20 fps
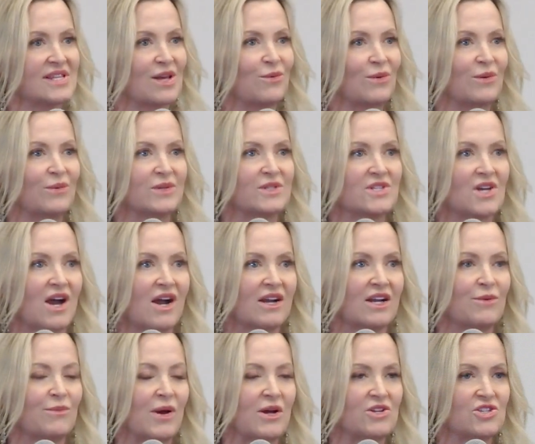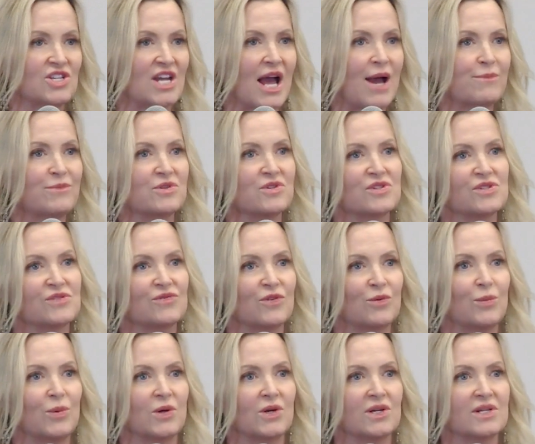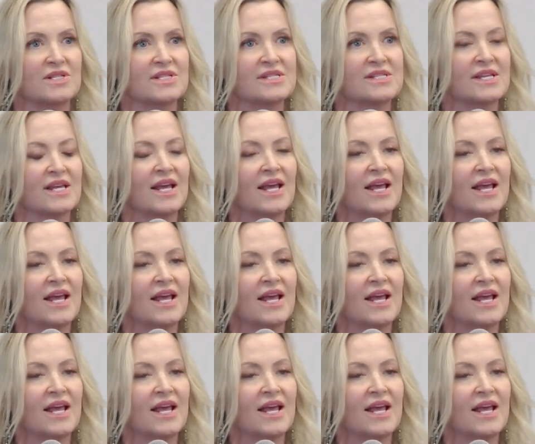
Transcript: that we would talk about chapters for books.